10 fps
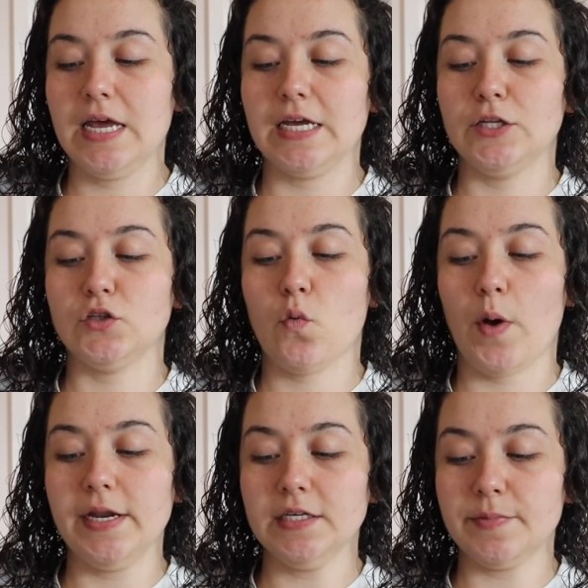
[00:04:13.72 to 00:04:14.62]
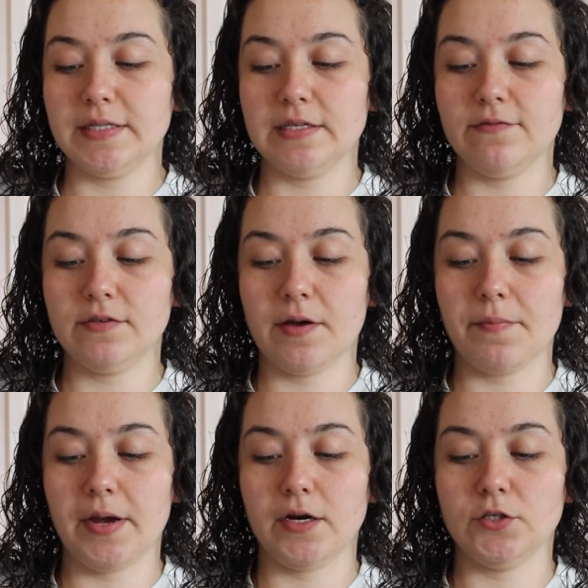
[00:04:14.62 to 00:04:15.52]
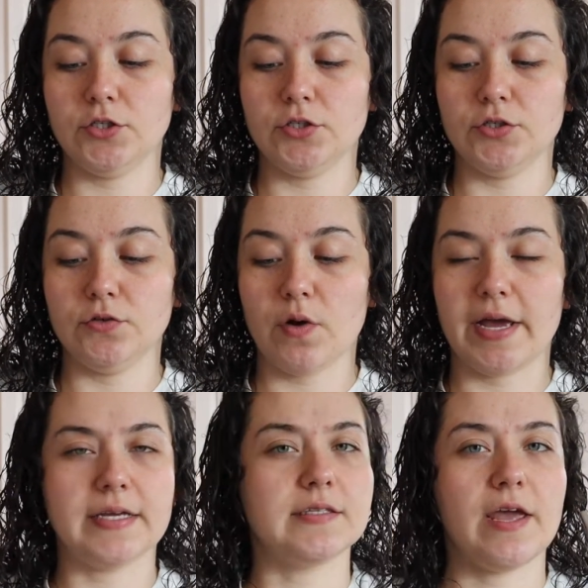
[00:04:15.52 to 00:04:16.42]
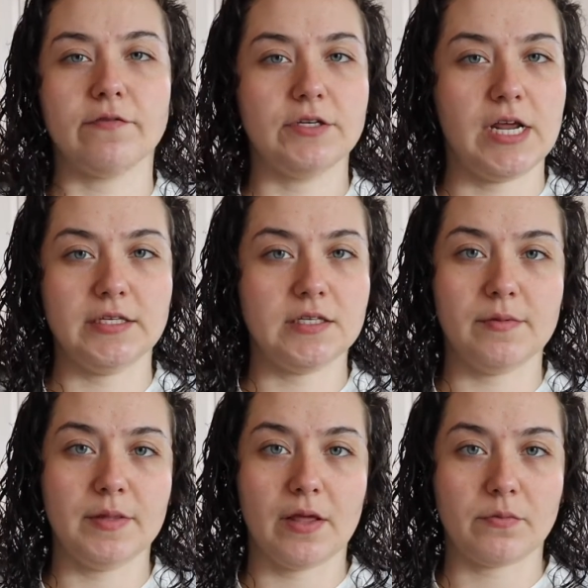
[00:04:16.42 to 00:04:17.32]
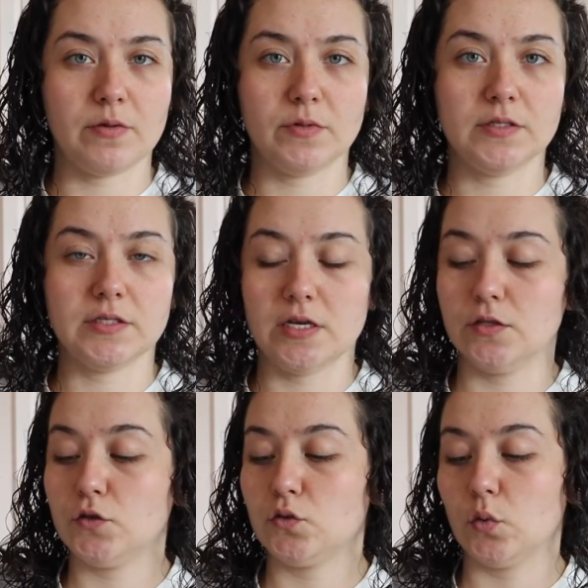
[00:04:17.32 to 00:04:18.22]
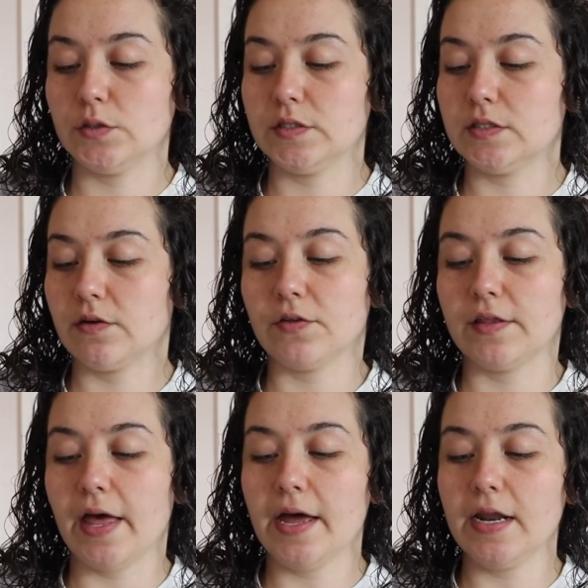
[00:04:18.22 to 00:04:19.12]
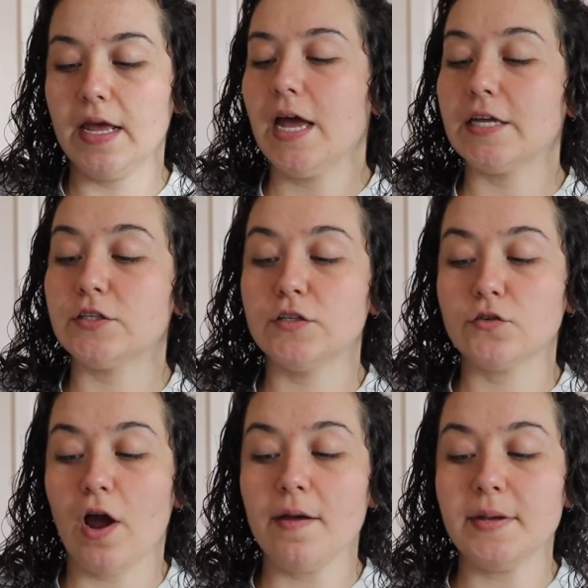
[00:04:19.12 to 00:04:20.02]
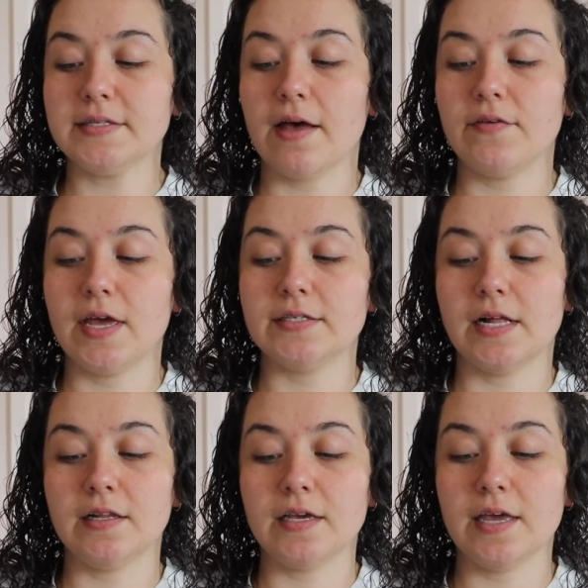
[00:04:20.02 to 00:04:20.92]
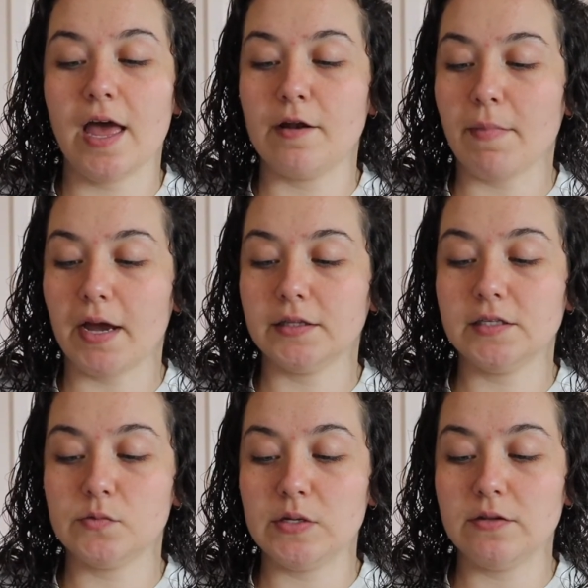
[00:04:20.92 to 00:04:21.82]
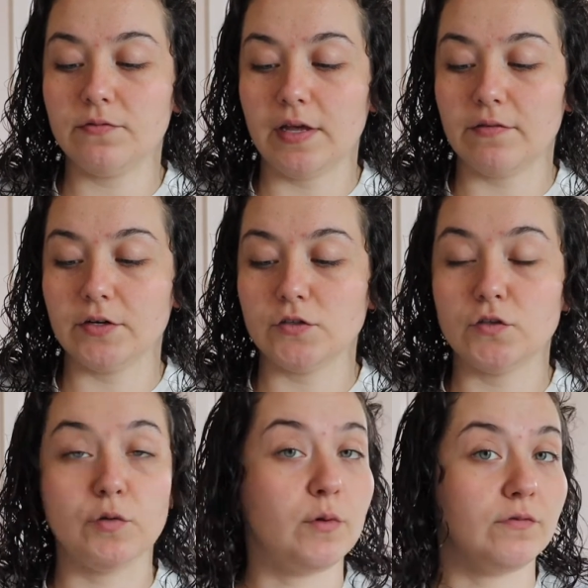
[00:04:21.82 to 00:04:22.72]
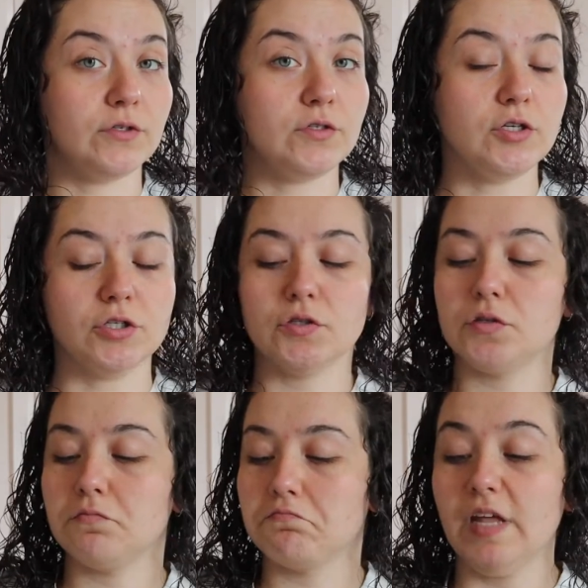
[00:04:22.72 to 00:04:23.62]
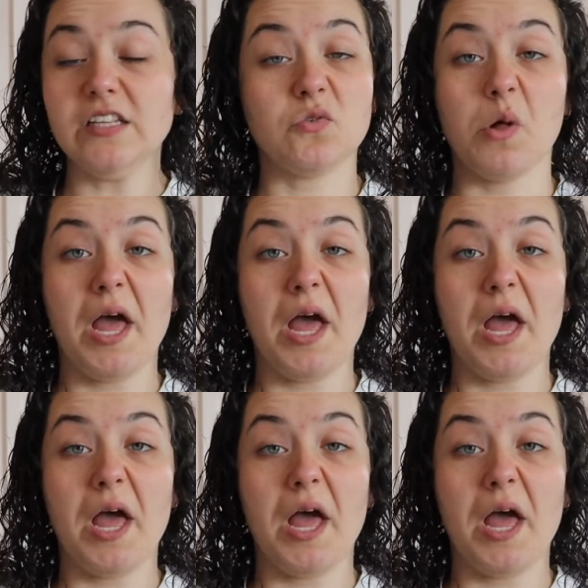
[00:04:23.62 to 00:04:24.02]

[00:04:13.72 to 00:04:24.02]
It's quite expensive compared to, I guess, the everyday cinnamon that we would see in the stores and stuff like that. It's described as having a delicate and mildly sweet flavor suitable for desserts. That's cool.